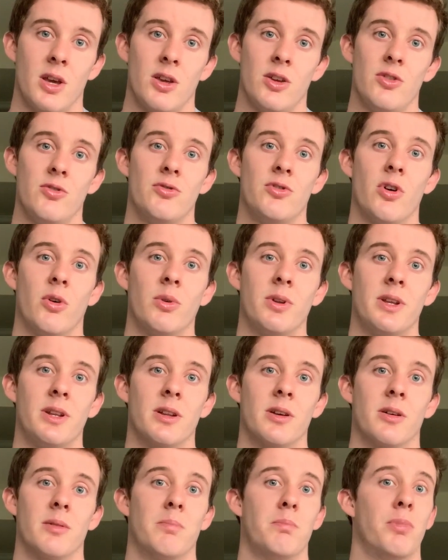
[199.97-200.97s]
You don't need
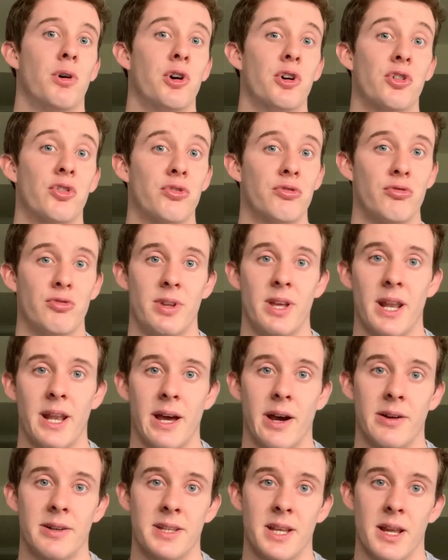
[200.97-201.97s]
to push through 10
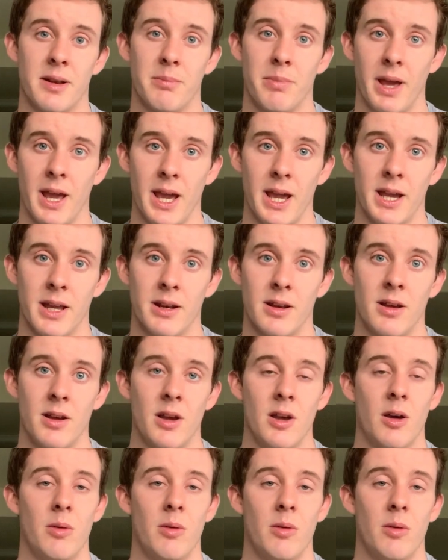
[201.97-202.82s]
out of 10 pain,